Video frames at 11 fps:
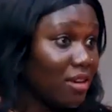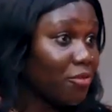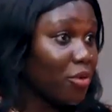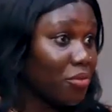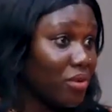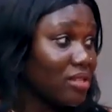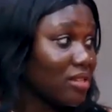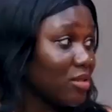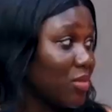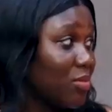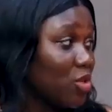Yeah, for
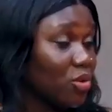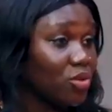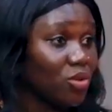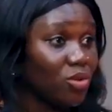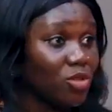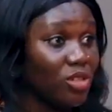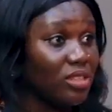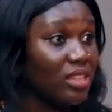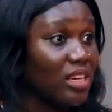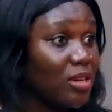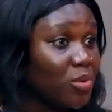rentals. Maybe your
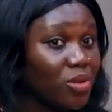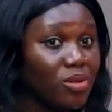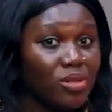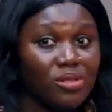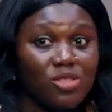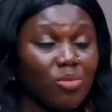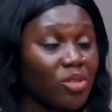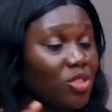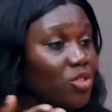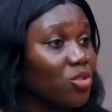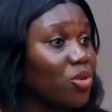neighbor,
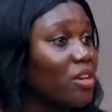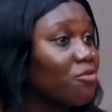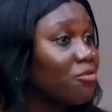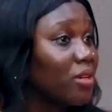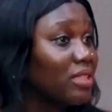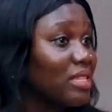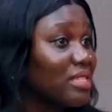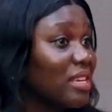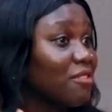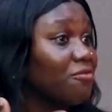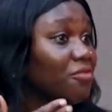somebody, you know, a friend
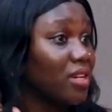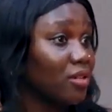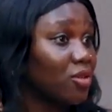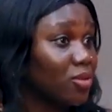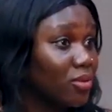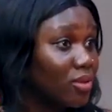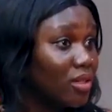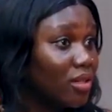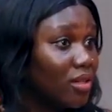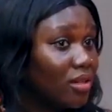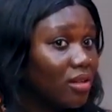needs a vehicle.
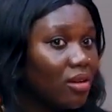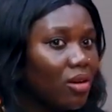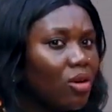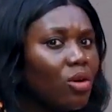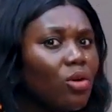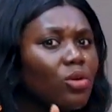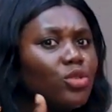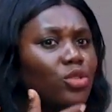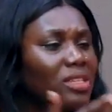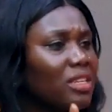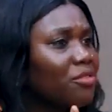
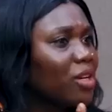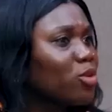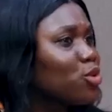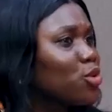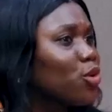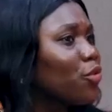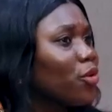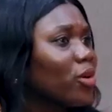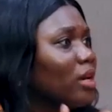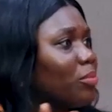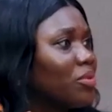You need a vehicle to go
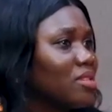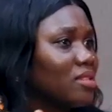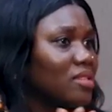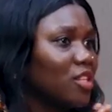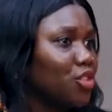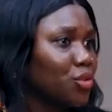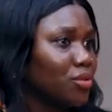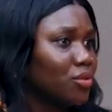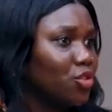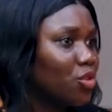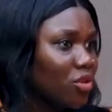for a
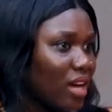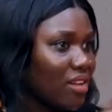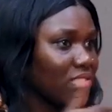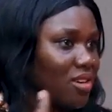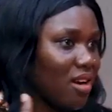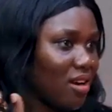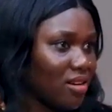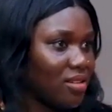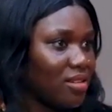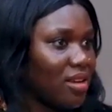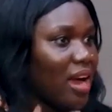presentation. You don't have a
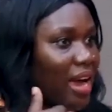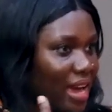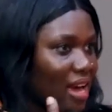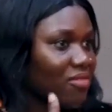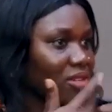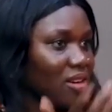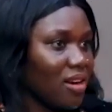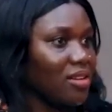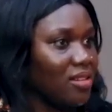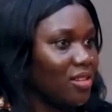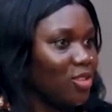car. I have a
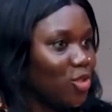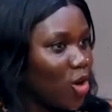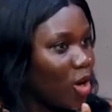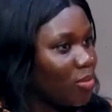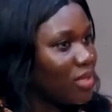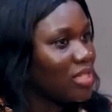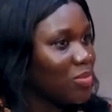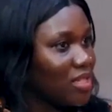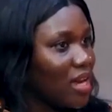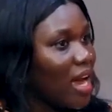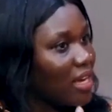car. You come meet
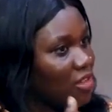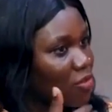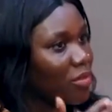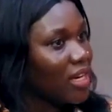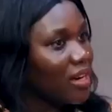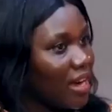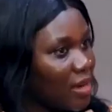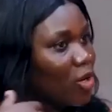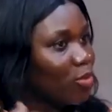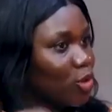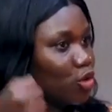me. I give you my car. I
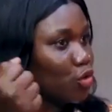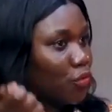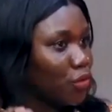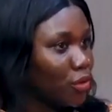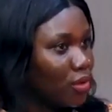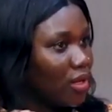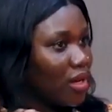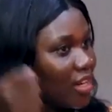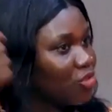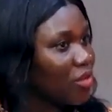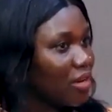become your chauffeur.
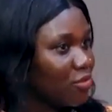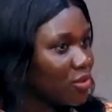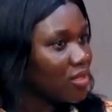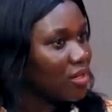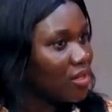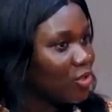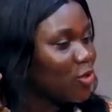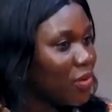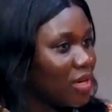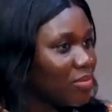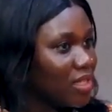I drive you there. You
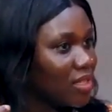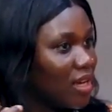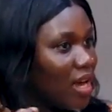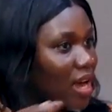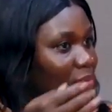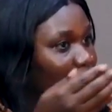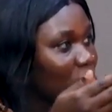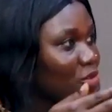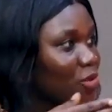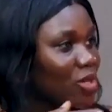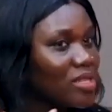pay me.
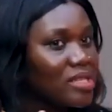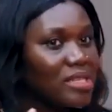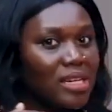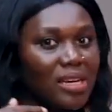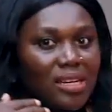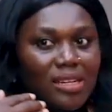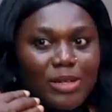Because, of course, they say